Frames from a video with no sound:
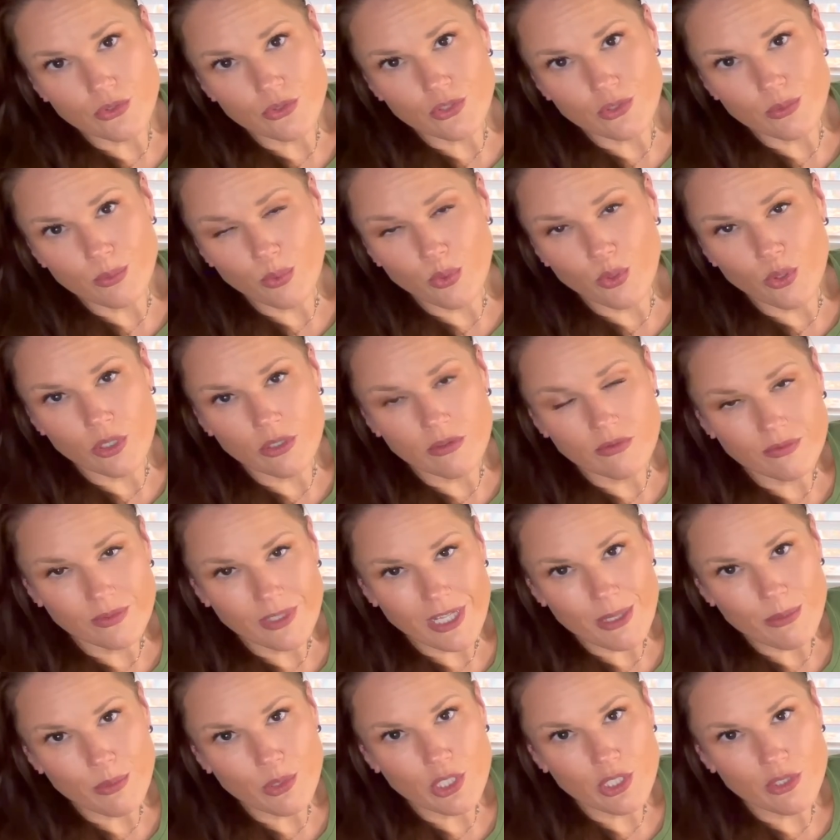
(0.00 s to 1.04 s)
support,
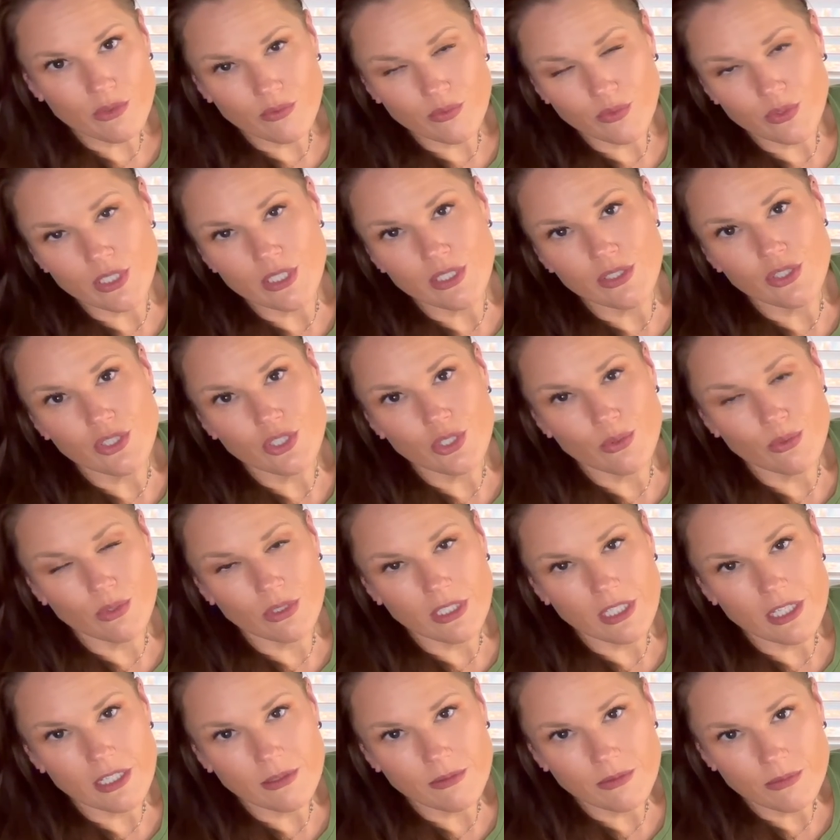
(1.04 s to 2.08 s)
family and friends who are
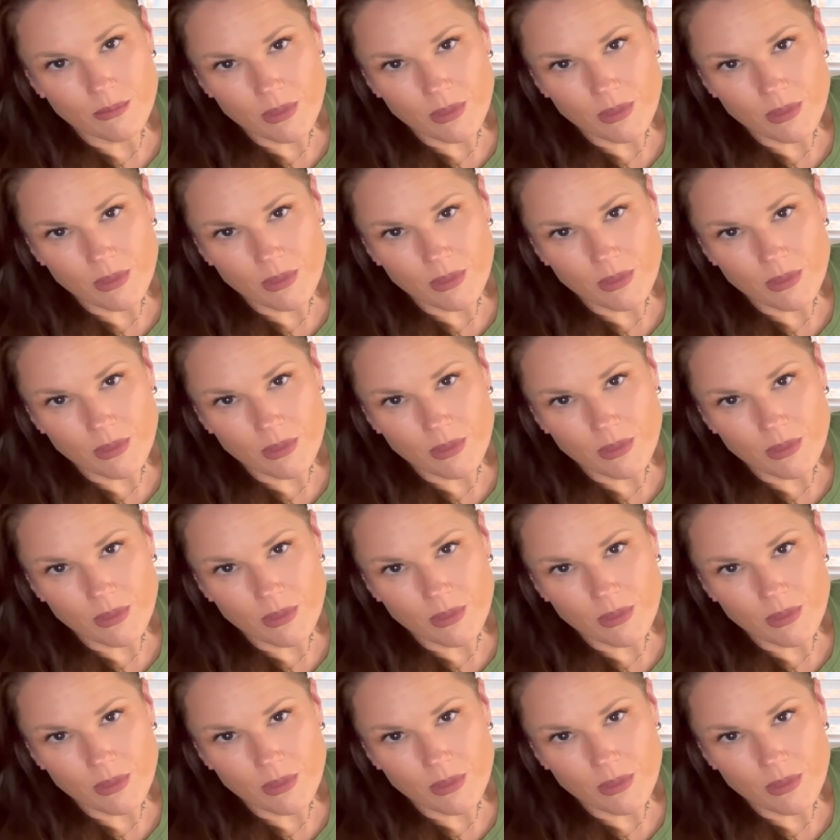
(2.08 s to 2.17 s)
like,